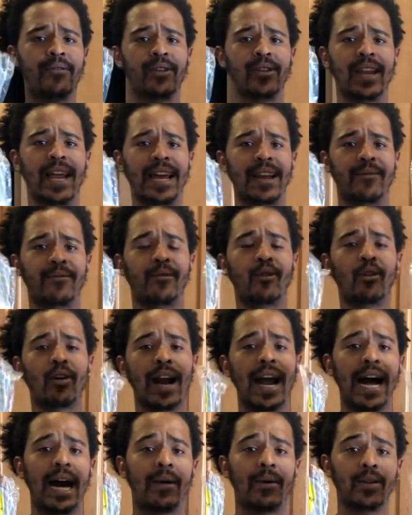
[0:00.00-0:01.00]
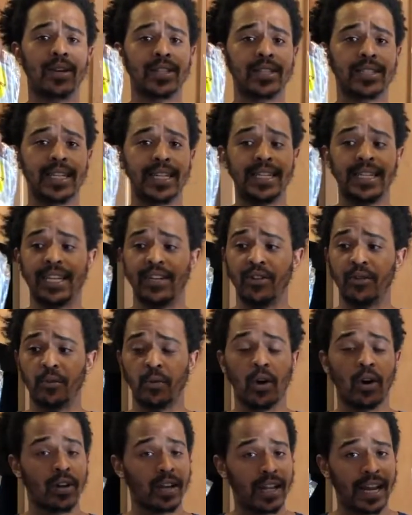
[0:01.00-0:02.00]
for like 4 hours, and then you
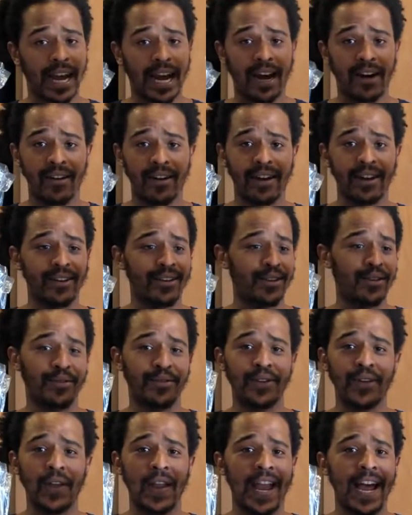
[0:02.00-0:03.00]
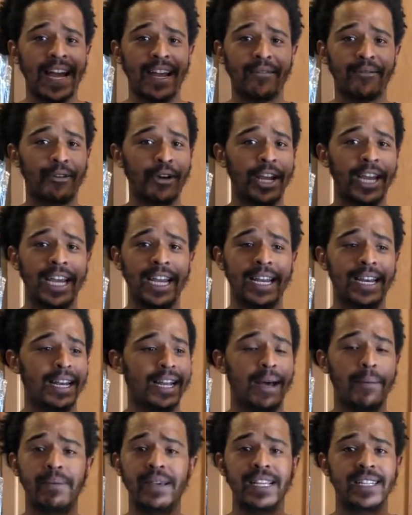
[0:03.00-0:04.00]
roll it out, and you feel like freaking
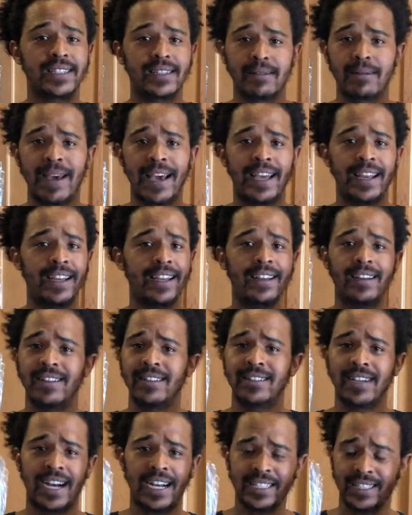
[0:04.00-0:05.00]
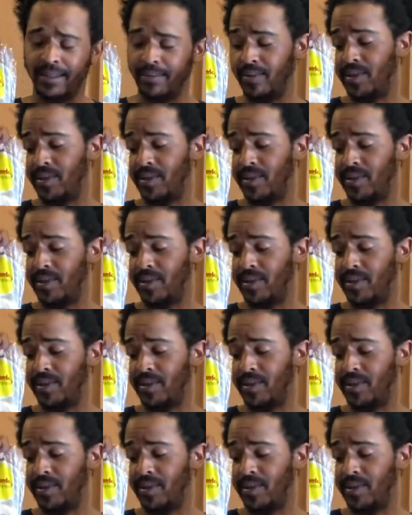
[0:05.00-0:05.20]
a pizza, man, and it's awesome.